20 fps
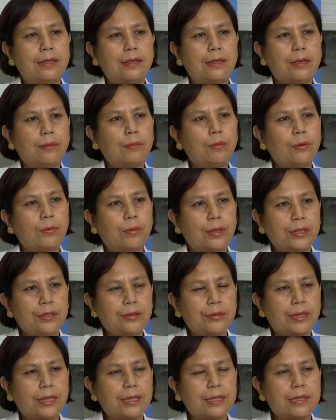Number one,
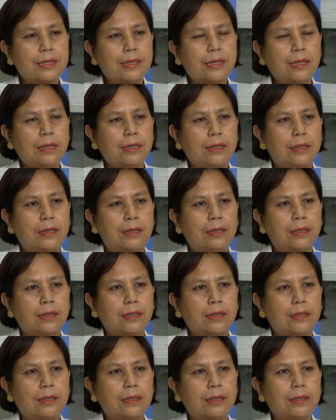you can say,
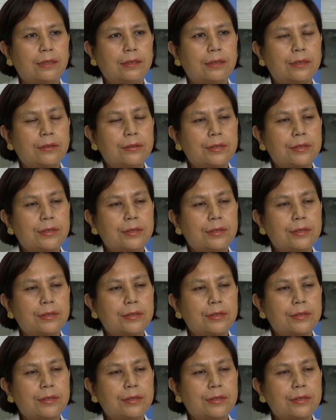now